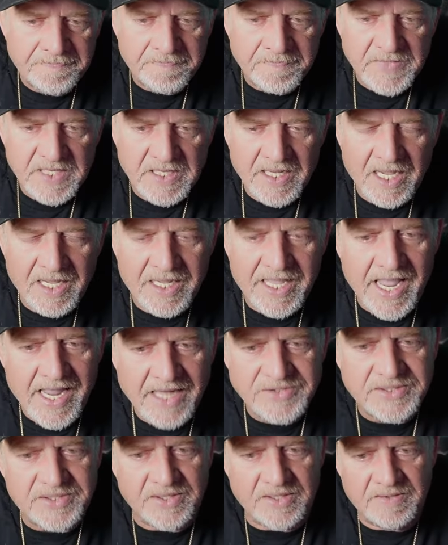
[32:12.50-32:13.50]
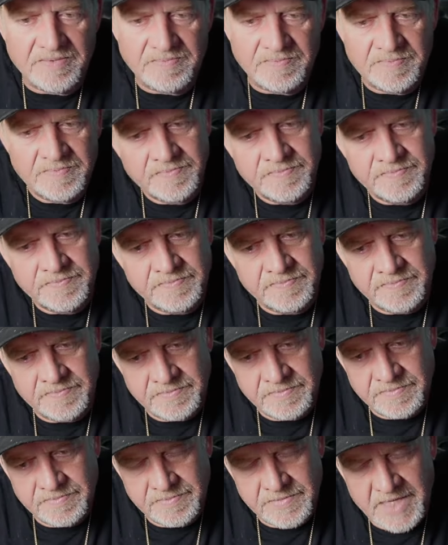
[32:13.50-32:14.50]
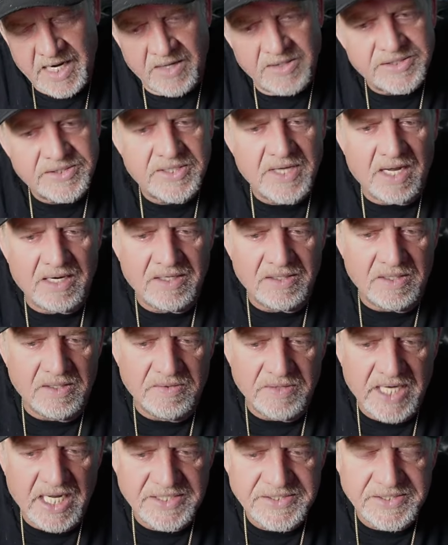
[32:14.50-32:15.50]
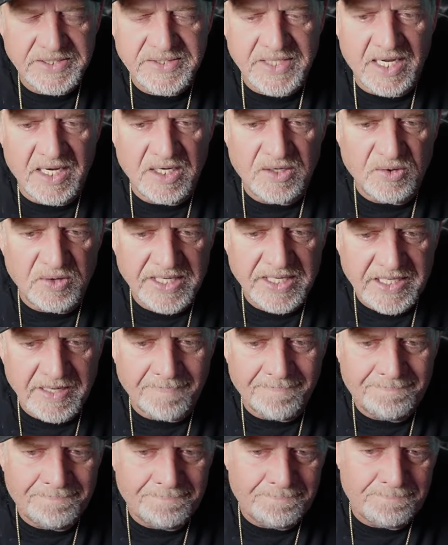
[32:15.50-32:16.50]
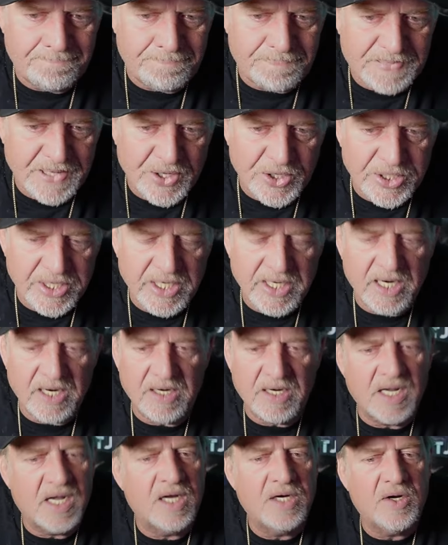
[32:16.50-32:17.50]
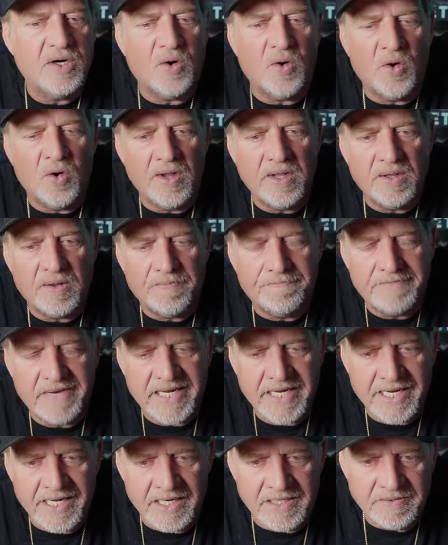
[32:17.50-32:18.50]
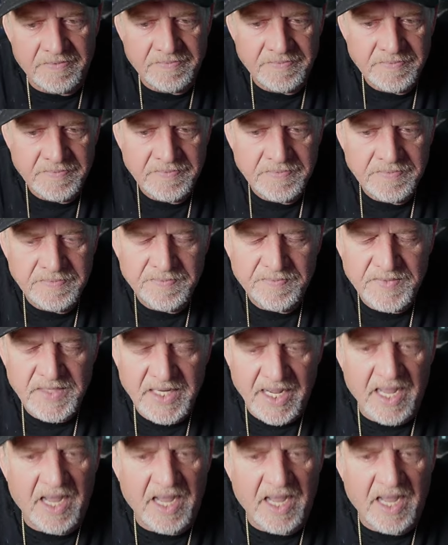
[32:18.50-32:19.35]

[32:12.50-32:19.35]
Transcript: a gangster, Aristotle Onassis, a Greek billionaire, an oil man. Yeah.